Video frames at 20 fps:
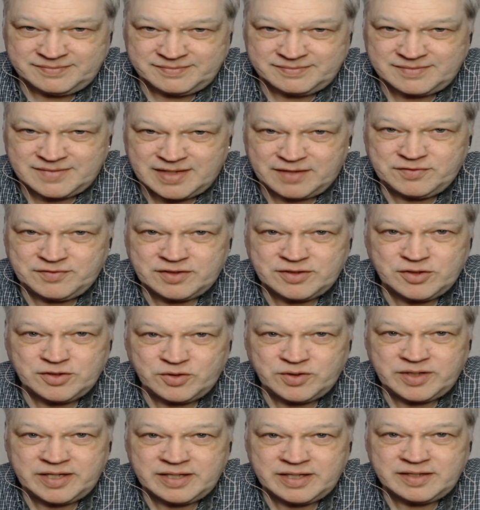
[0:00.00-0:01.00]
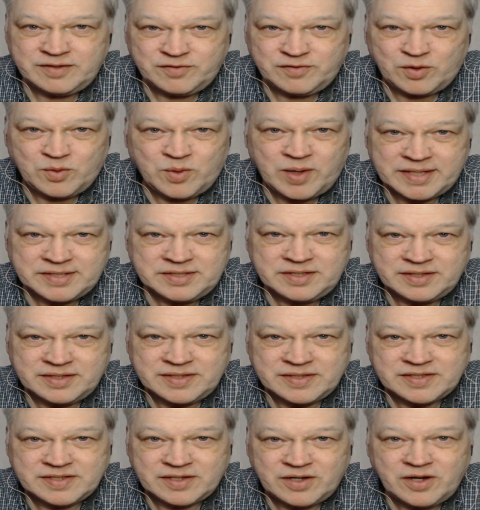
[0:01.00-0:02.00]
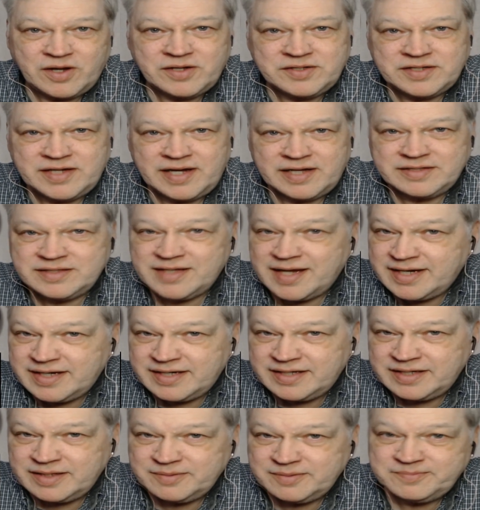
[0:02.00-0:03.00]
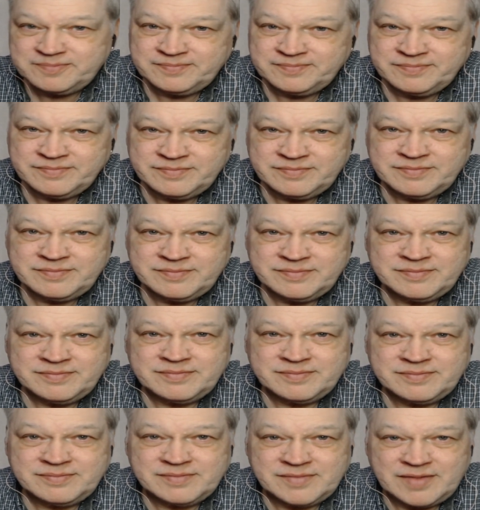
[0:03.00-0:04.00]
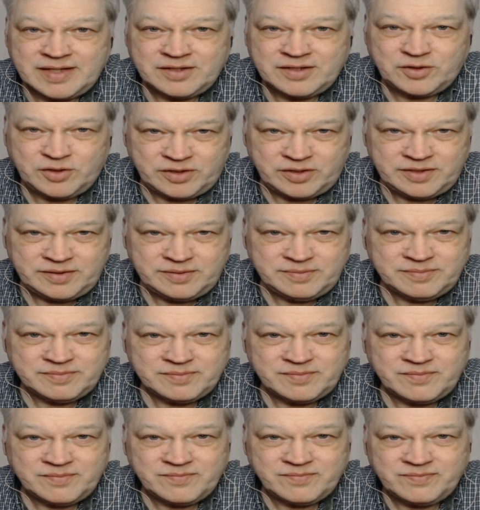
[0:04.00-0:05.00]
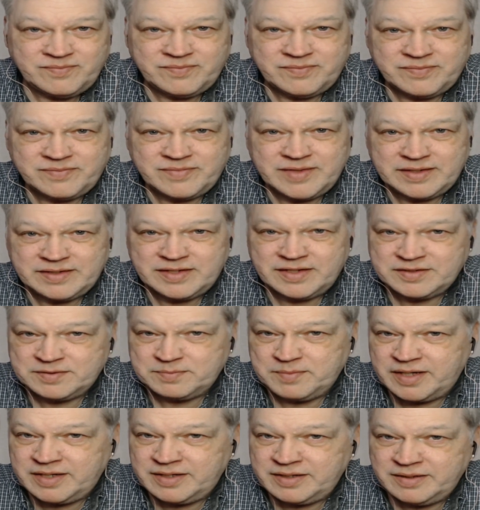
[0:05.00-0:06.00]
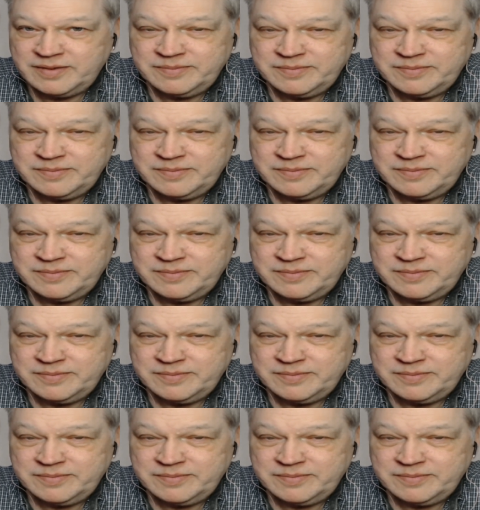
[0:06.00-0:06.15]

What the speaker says: If you tune in, if you watch it, does it cause you anxiety? It could. It does me.